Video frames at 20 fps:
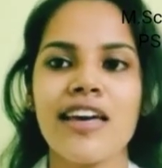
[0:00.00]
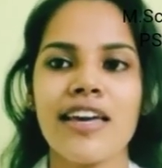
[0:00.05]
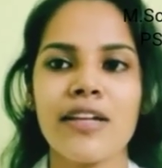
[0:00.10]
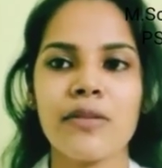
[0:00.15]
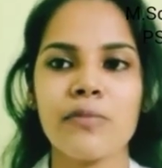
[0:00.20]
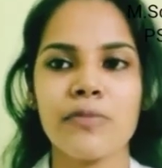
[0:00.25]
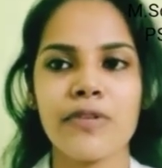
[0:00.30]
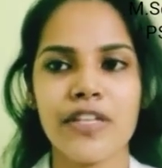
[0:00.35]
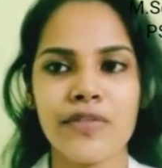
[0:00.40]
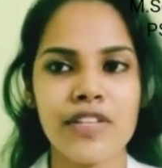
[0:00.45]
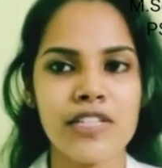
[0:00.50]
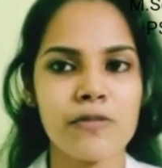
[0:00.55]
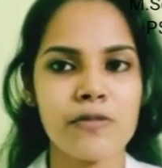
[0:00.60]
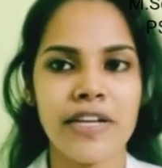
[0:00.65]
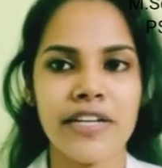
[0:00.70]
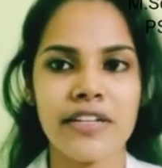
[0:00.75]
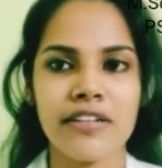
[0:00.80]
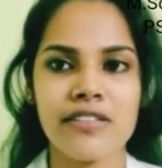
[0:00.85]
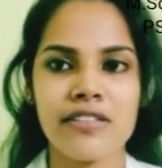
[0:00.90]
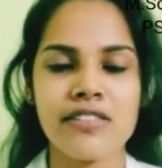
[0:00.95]
in previous
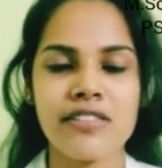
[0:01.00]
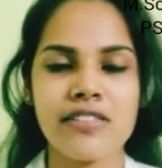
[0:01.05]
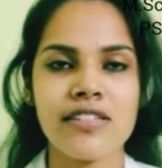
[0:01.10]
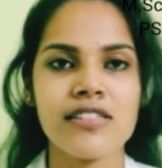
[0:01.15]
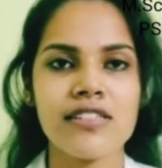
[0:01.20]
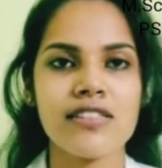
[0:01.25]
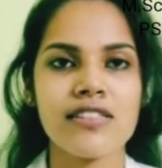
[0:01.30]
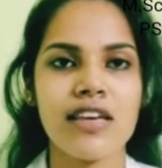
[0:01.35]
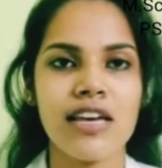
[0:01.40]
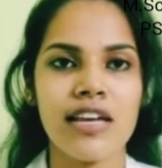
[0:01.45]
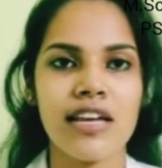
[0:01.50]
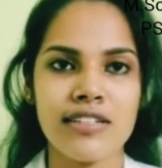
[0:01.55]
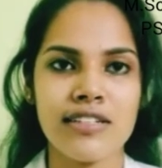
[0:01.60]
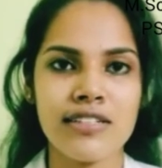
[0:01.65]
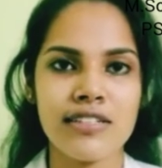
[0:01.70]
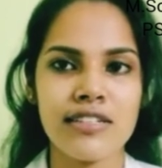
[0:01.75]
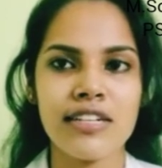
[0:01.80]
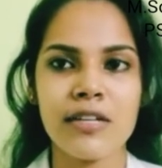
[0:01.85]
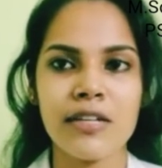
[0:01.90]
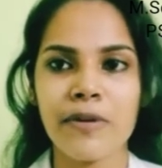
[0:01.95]
pregnancies,
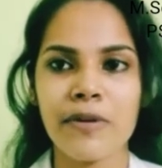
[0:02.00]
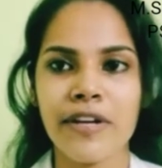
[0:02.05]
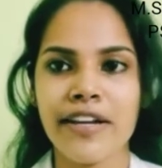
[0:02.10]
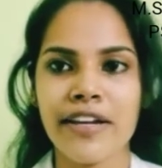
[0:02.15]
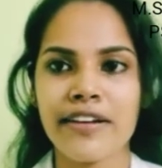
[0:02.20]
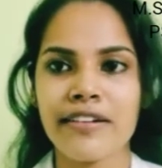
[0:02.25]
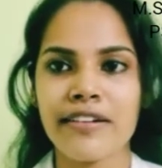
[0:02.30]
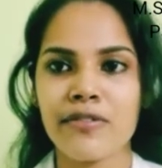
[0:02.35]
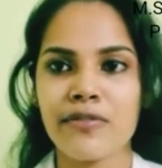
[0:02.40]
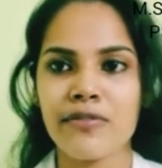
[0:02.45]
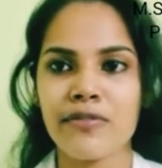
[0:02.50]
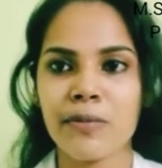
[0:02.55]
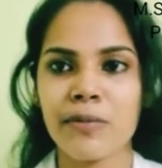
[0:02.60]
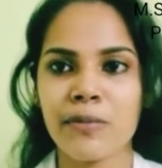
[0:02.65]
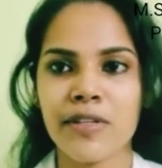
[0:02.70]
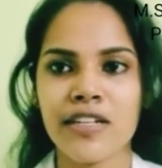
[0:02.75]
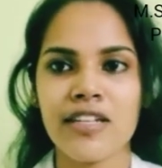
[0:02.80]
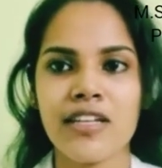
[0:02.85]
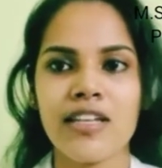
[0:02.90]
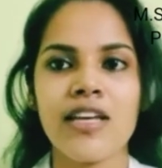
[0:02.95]
elderly pregnant
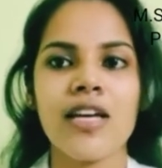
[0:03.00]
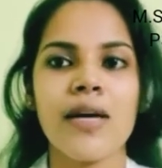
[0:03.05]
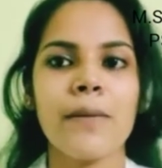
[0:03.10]
women,